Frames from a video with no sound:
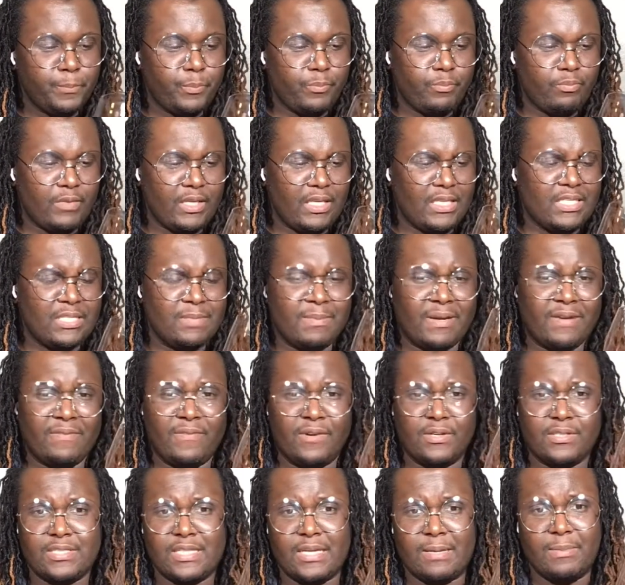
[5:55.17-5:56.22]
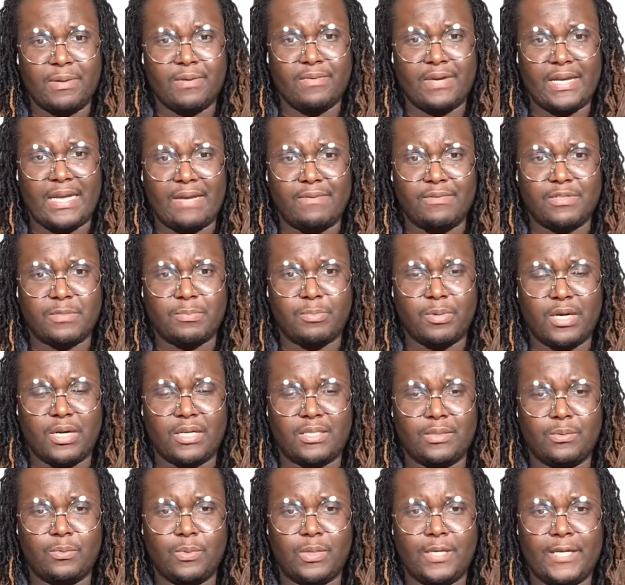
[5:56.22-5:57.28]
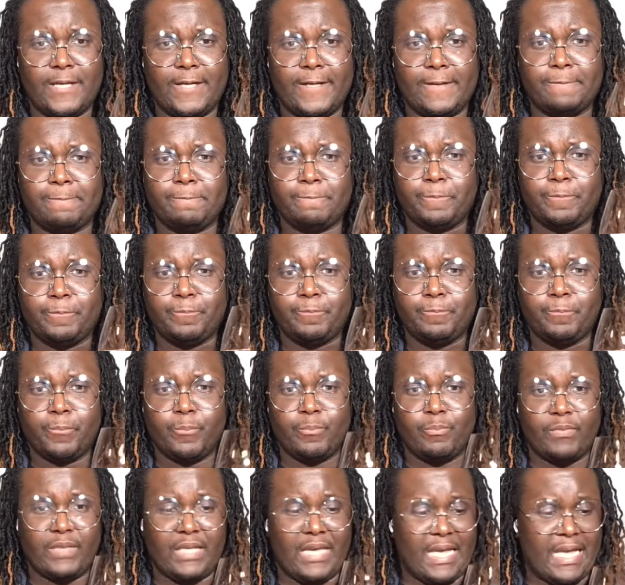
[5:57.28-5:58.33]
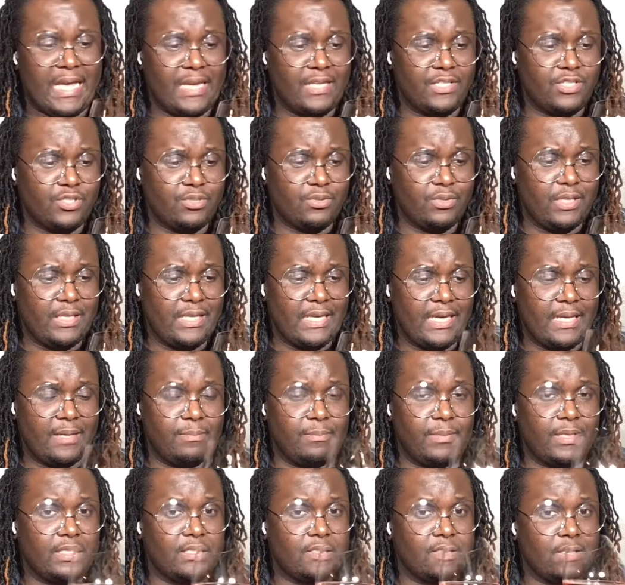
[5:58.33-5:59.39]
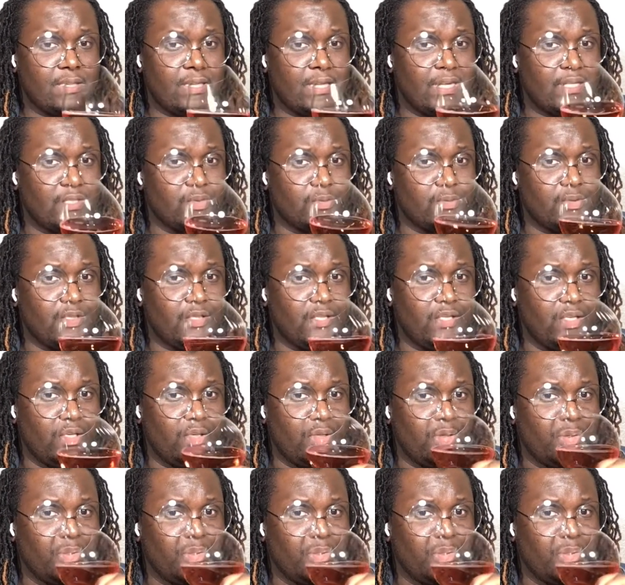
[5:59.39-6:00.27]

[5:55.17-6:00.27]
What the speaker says: This is my first time ever having sparkling wine. I enjoyed that immensely. That's really good.